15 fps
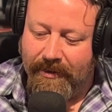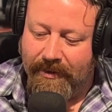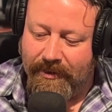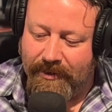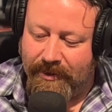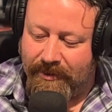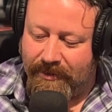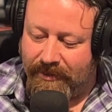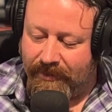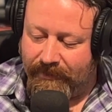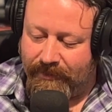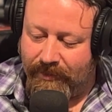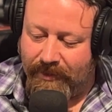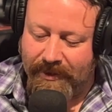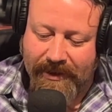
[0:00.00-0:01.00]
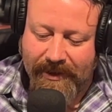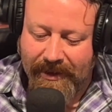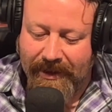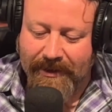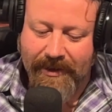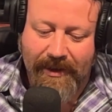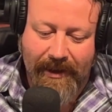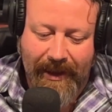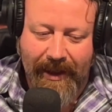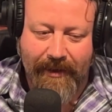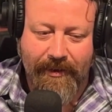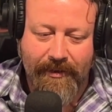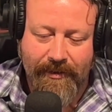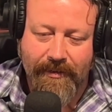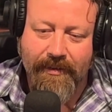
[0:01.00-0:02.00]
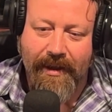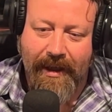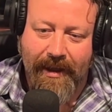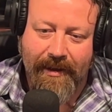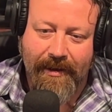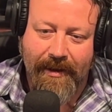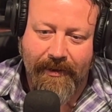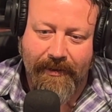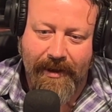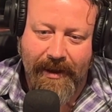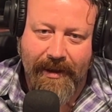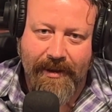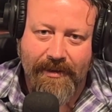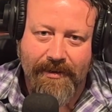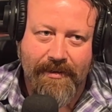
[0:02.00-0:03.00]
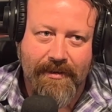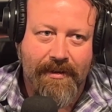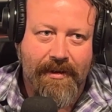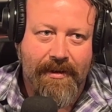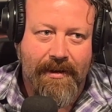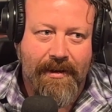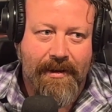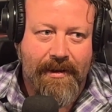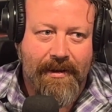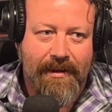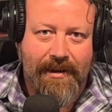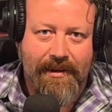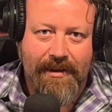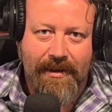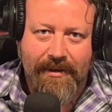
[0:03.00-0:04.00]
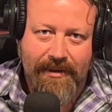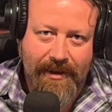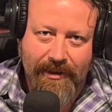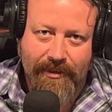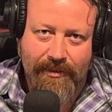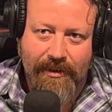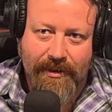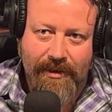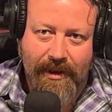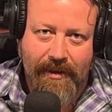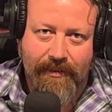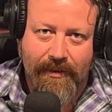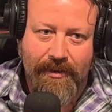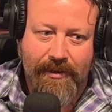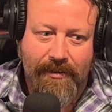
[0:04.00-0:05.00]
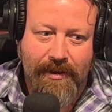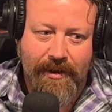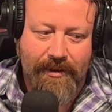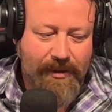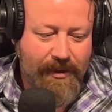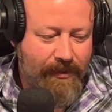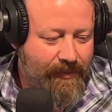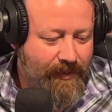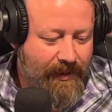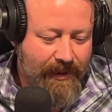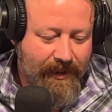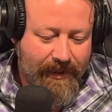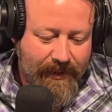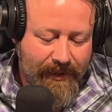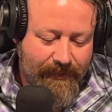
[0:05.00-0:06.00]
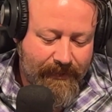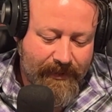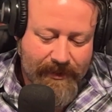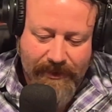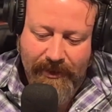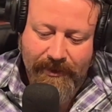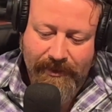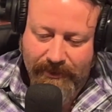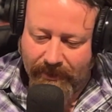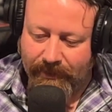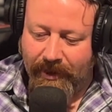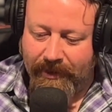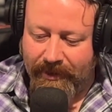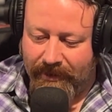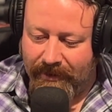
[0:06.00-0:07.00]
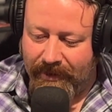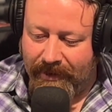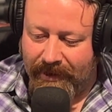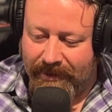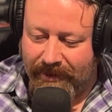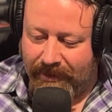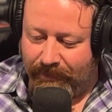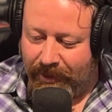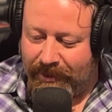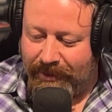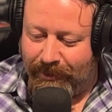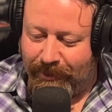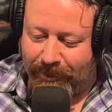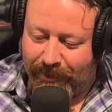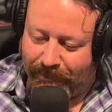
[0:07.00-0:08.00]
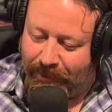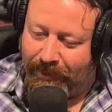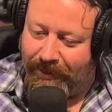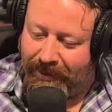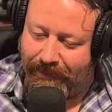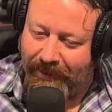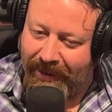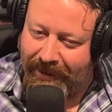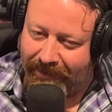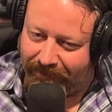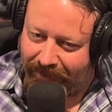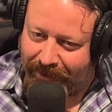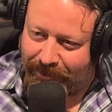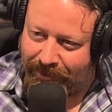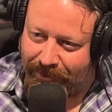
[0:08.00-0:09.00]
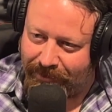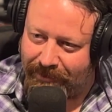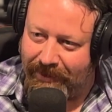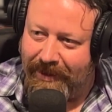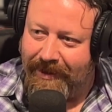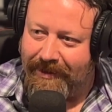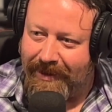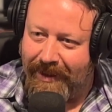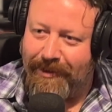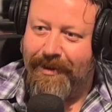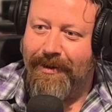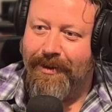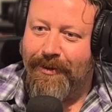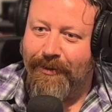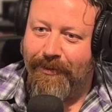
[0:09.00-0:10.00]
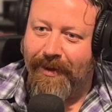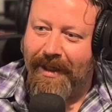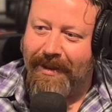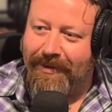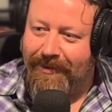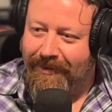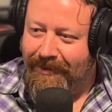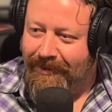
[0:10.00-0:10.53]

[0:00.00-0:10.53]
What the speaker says: They're just sort of disconnected on how to do that nowadays. Like I said, 'cause the industry's not really doing it. So this is all snowballed into, like I said, a bunch of little community-making ventures that ideally create